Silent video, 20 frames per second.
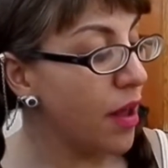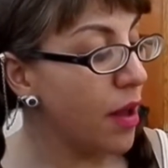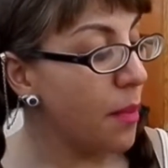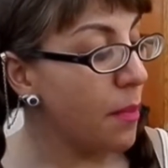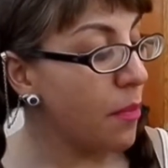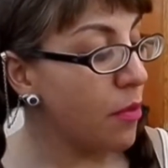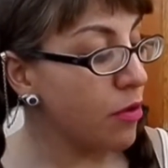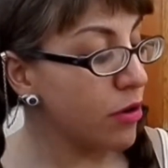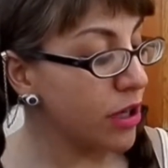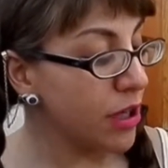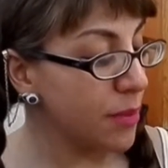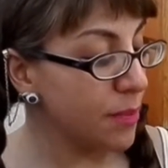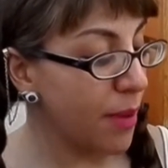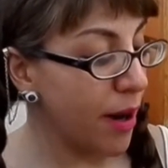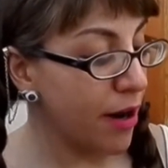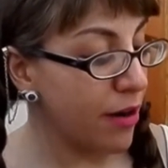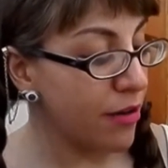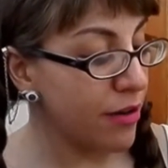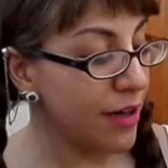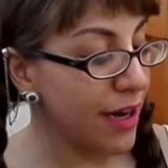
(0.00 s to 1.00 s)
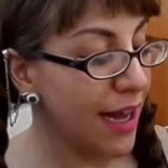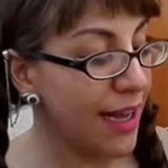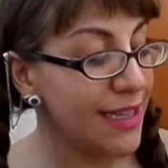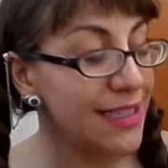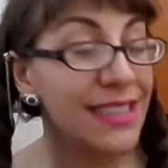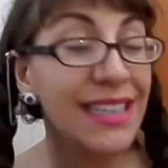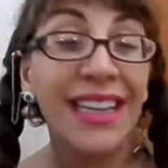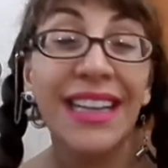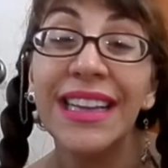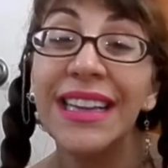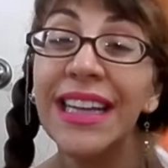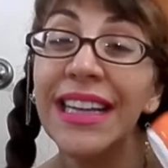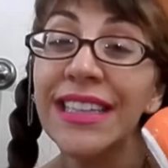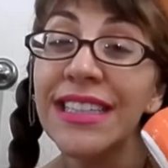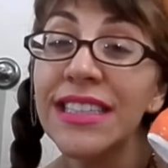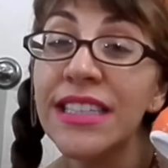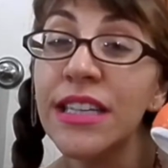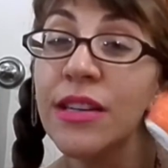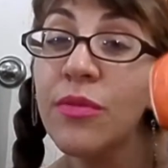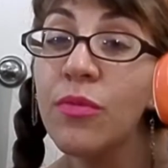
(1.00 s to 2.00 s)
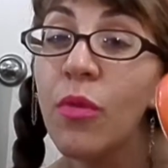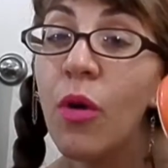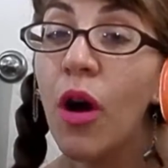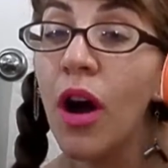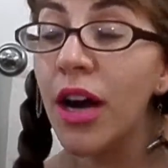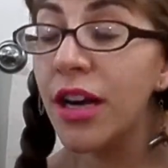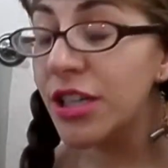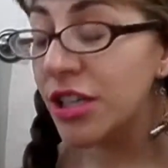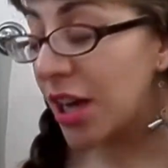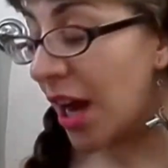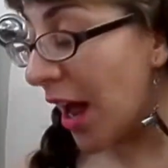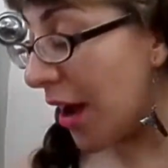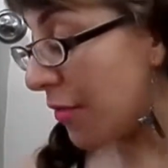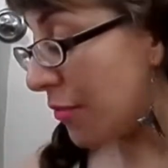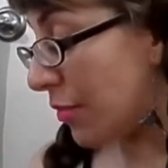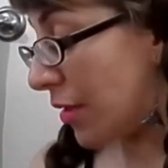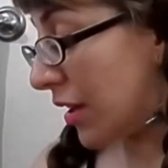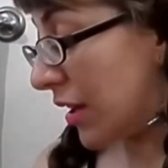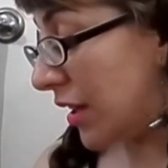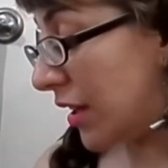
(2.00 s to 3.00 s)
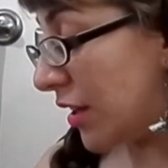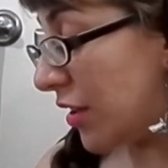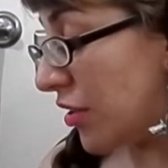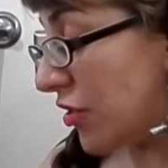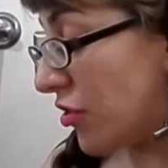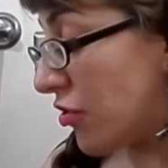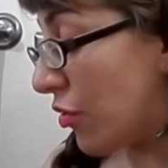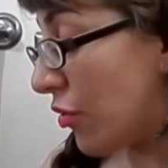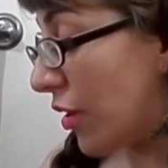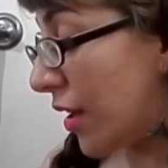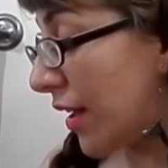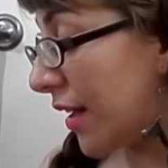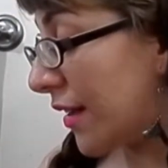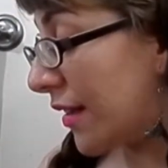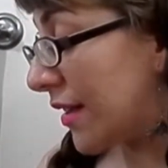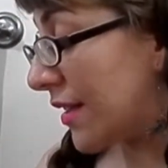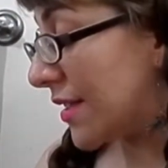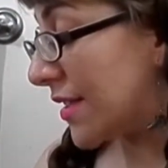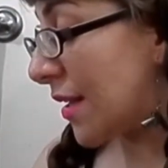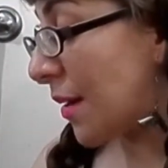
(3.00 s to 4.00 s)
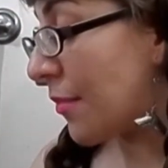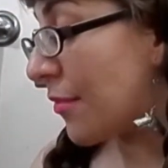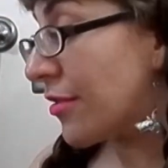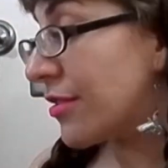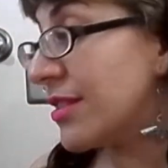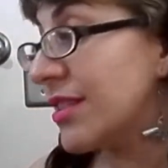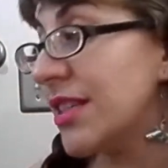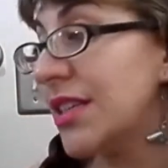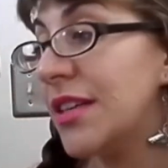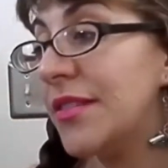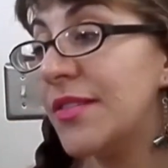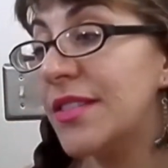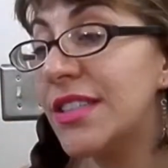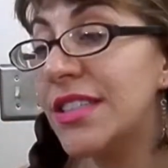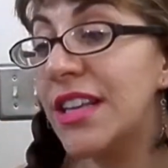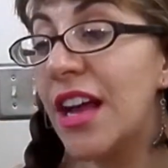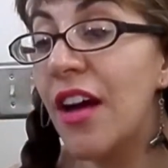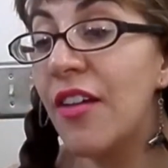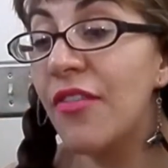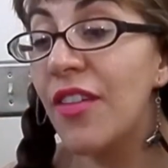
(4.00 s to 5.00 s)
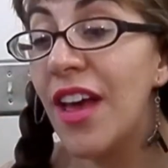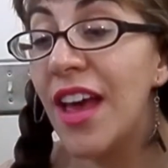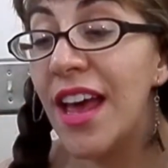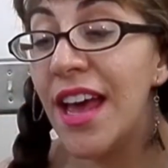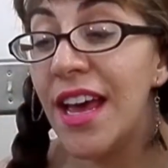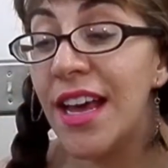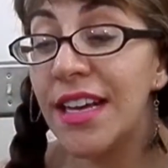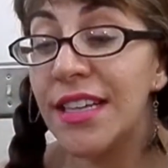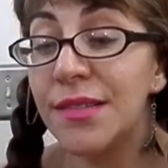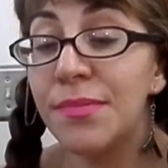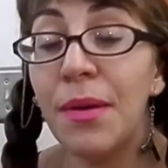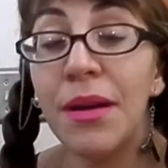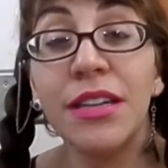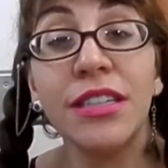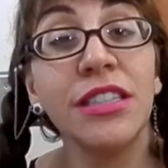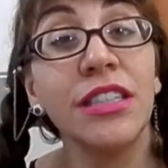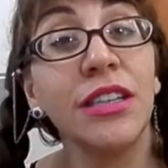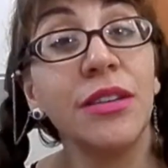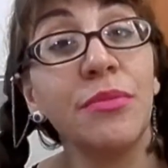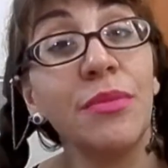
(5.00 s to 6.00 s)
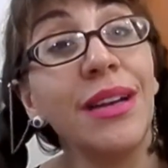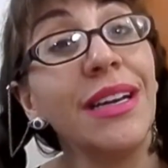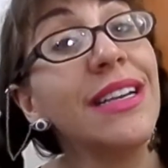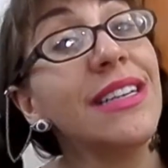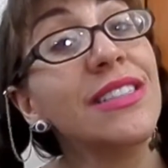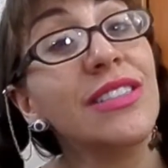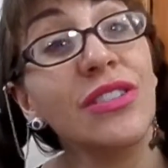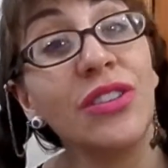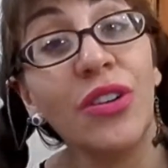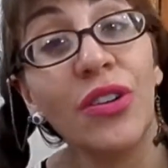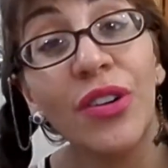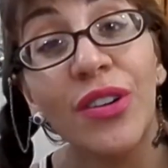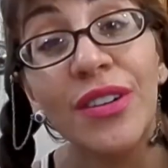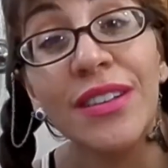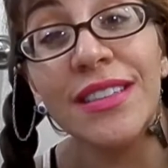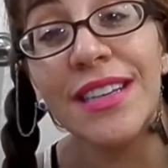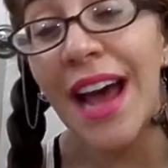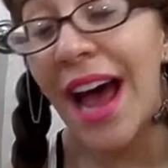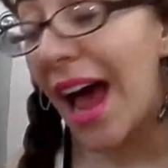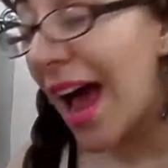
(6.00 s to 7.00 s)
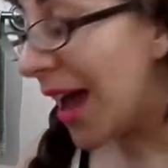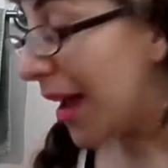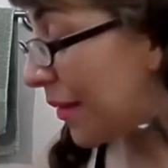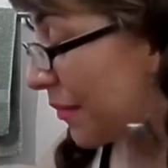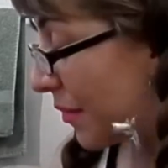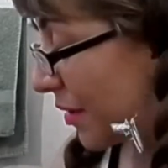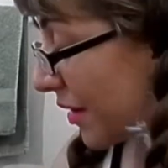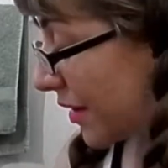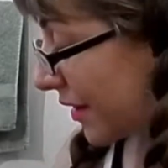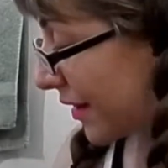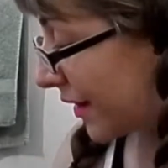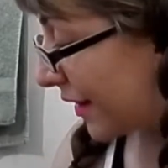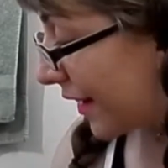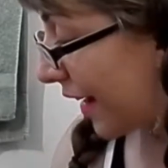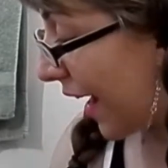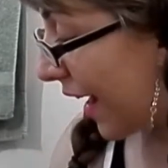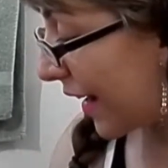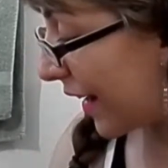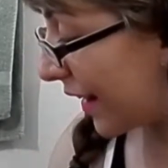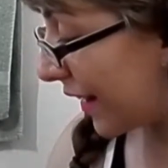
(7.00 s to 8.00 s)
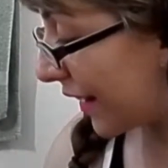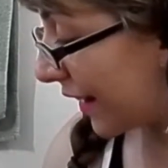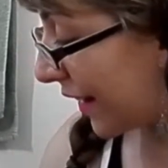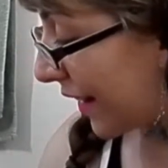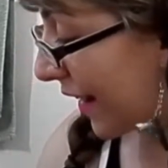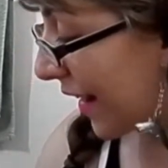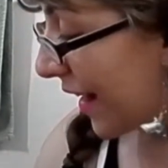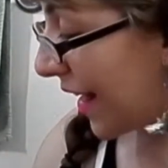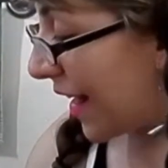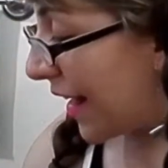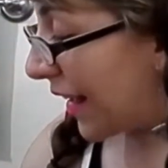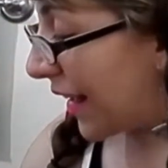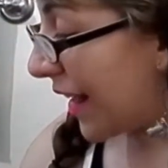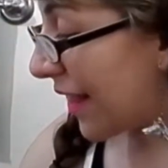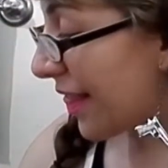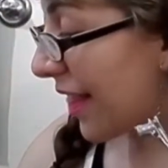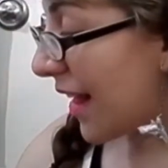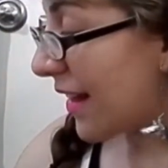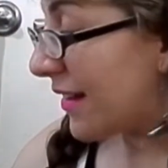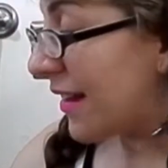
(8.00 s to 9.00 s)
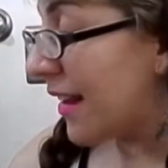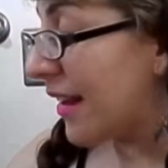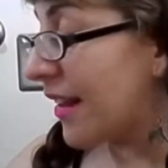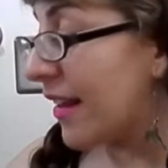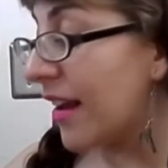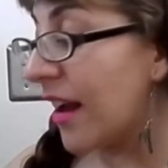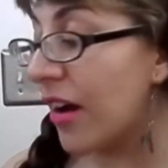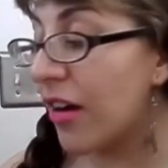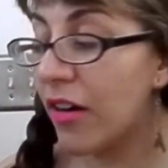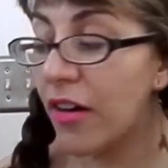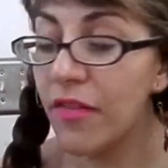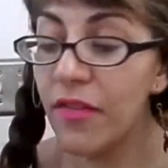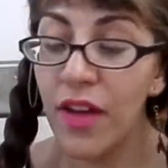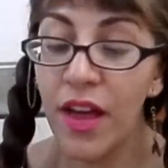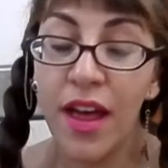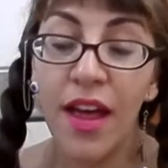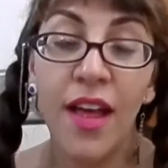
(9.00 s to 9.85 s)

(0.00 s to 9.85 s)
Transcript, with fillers: Morning Paradise Cleansing Wash. I really enjoy the Summer's Eve stuff especially when it's girl time. gotta get that taken care of.